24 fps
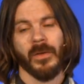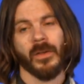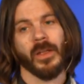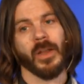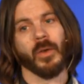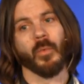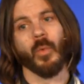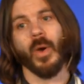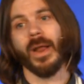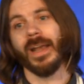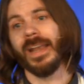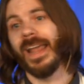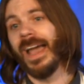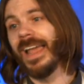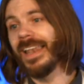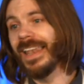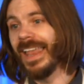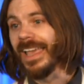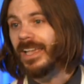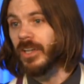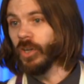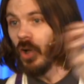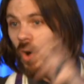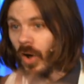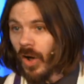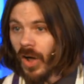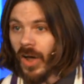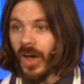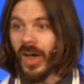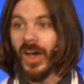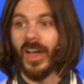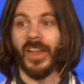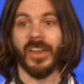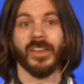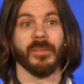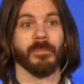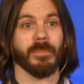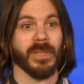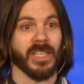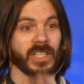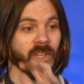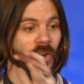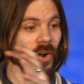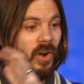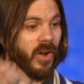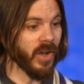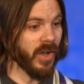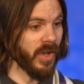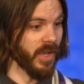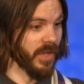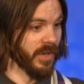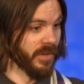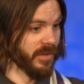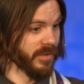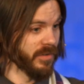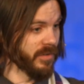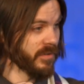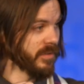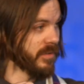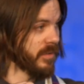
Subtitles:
And when I let God be God,